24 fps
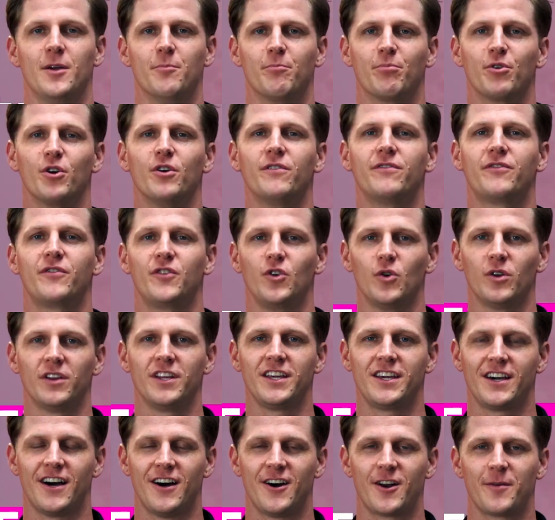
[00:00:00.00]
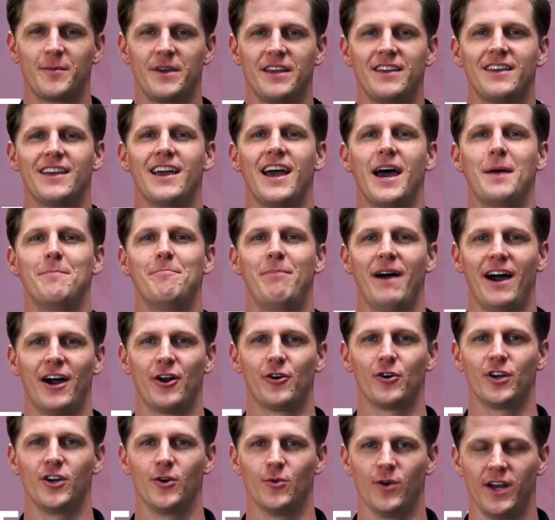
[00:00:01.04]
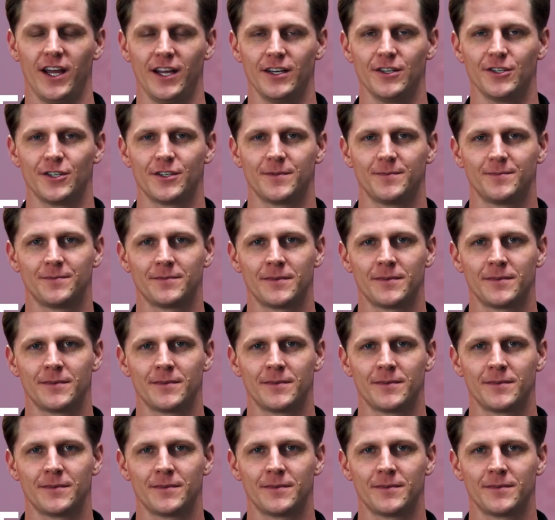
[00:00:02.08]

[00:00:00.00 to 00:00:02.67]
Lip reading: improved fuel economy and battery range.